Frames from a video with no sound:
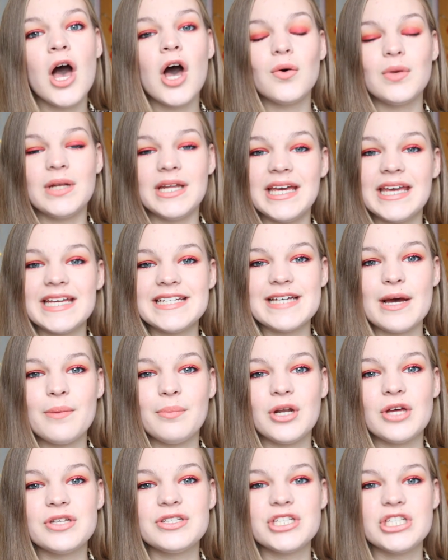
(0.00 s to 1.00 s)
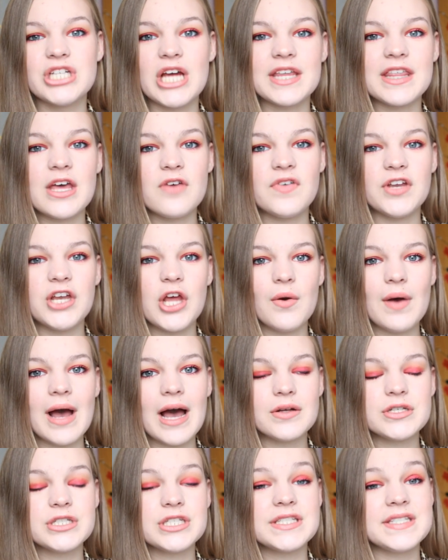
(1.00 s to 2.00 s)
I'll link it down below, so check that video
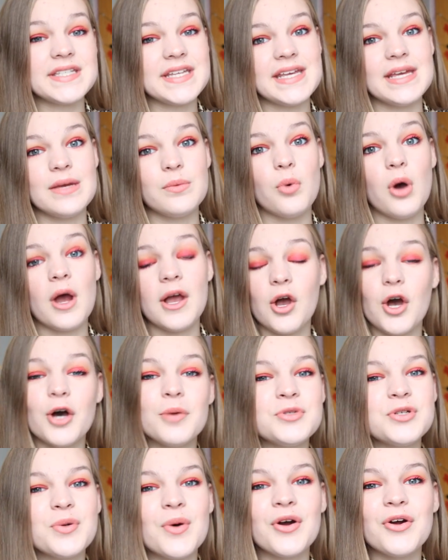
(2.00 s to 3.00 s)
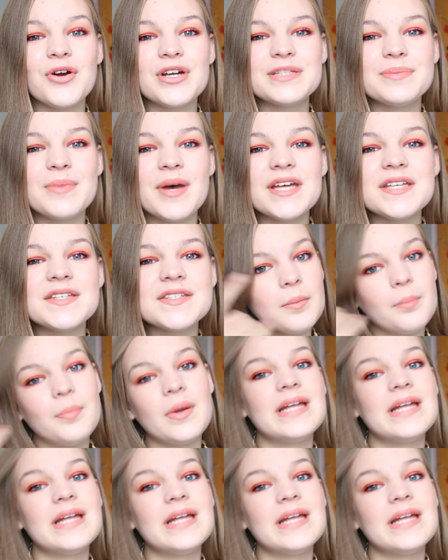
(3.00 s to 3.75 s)
out to see what I got up to on Christmas.